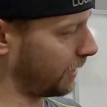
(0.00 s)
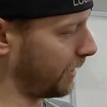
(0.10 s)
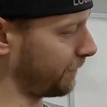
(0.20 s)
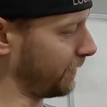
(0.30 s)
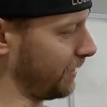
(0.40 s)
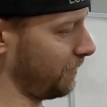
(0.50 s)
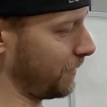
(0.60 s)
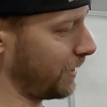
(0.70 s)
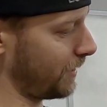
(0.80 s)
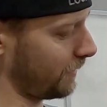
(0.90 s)
I have an
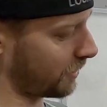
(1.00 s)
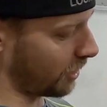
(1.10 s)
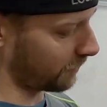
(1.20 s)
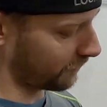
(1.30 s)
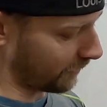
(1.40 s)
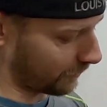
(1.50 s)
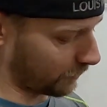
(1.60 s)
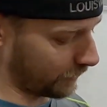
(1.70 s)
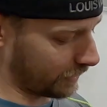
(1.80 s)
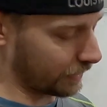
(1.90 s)
eBay carbon
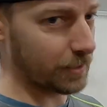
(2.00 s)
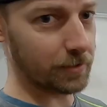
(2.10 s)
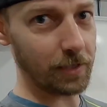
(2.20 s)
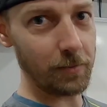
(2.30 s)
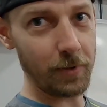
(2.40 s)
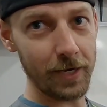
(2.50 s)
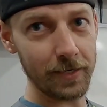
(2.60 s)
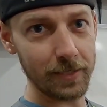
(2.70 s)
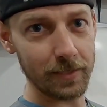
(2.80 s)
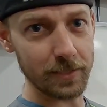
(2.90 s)
fiber wing here that I
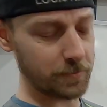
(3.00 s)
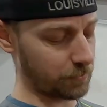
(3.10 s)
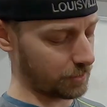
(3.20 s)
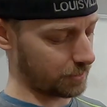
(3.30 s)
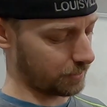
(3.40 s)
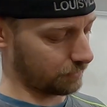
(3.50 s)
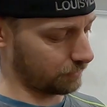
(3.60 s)
bought in the spring.